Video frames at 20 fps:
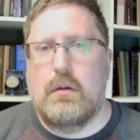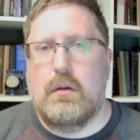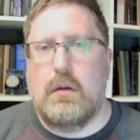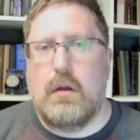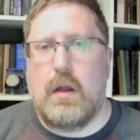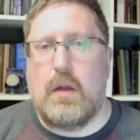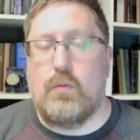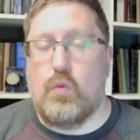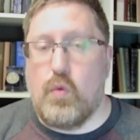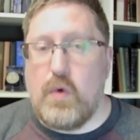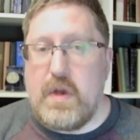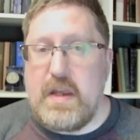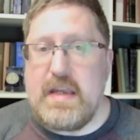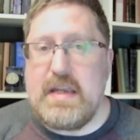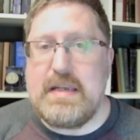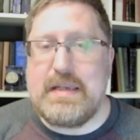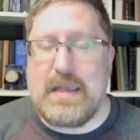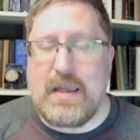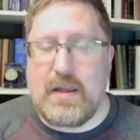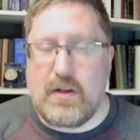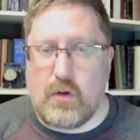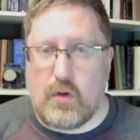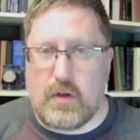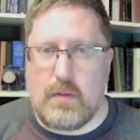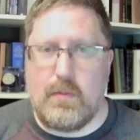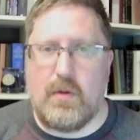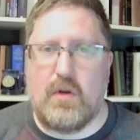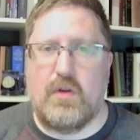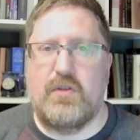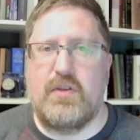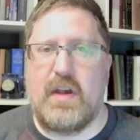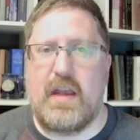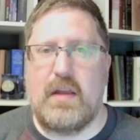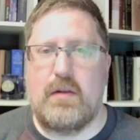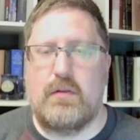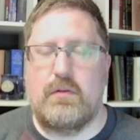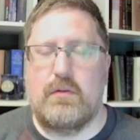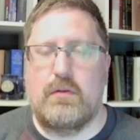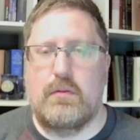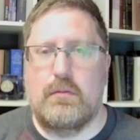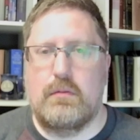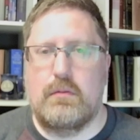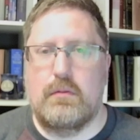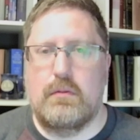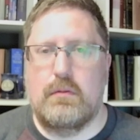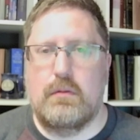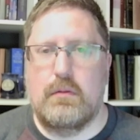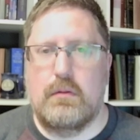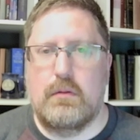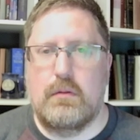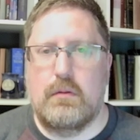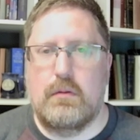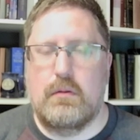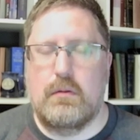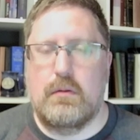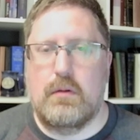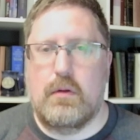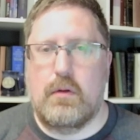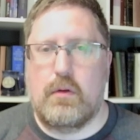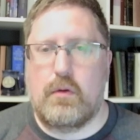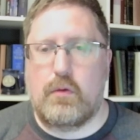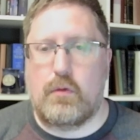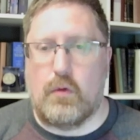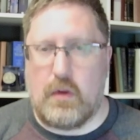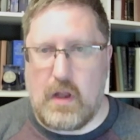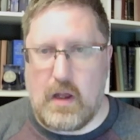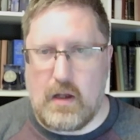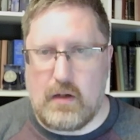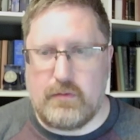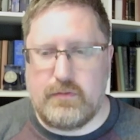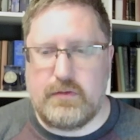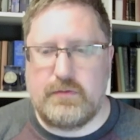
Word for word: And we can only build Zion through love.